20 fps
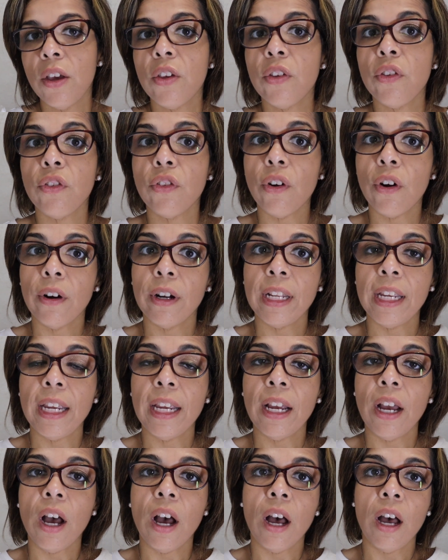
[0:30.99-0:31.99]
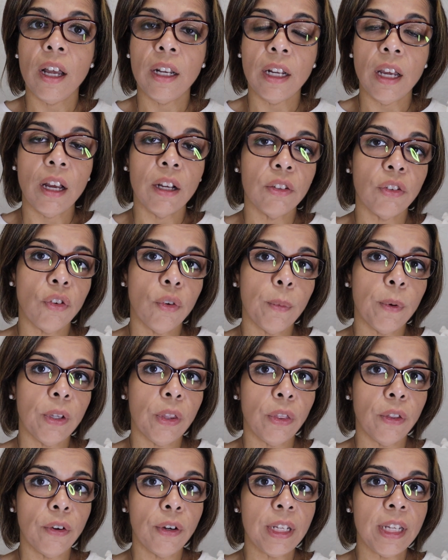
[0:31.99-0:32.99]
Starting on October
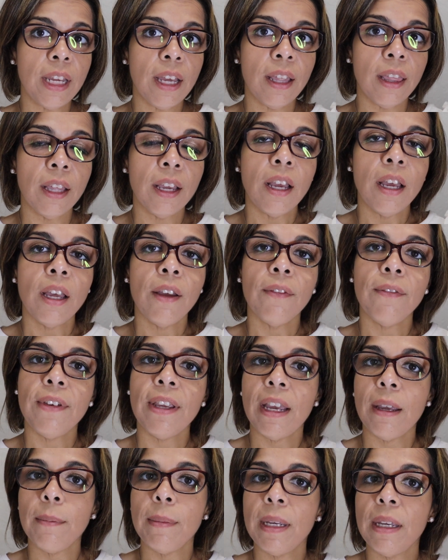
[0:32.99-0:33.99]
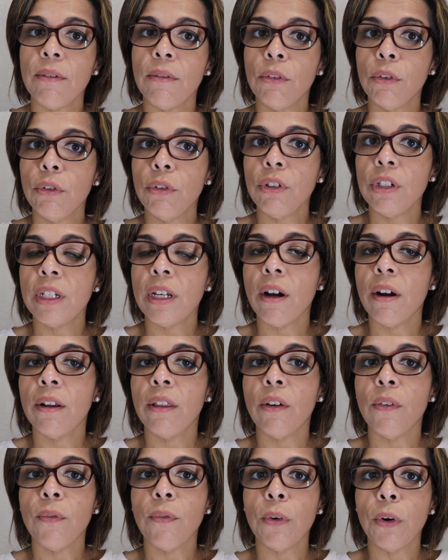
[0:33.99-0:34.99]
30th, VIB Rouge are
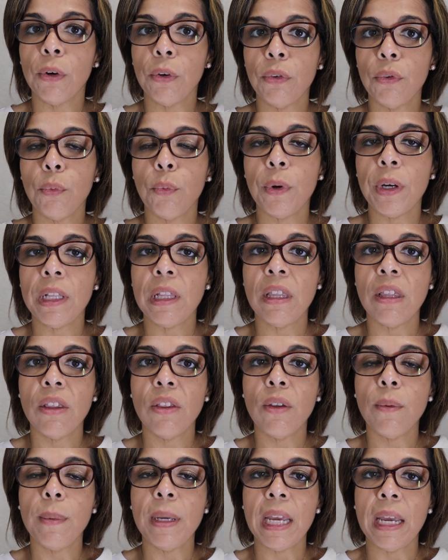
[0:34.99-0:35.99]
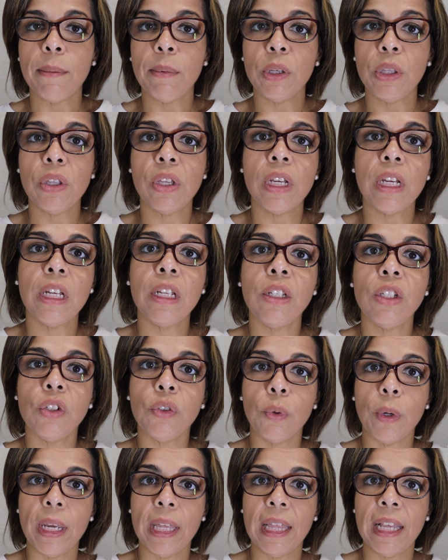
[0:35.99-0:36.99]
the first ones to be able to
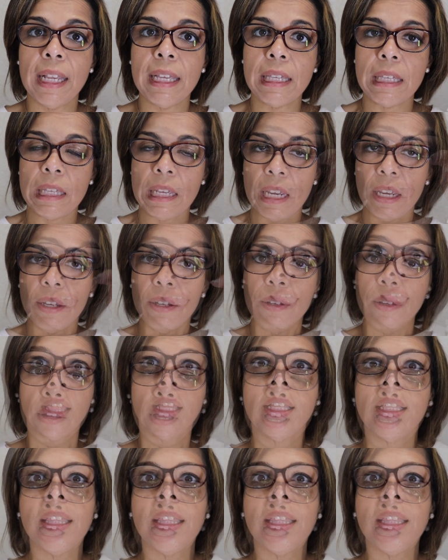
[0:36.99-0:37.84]
enjoy this sale.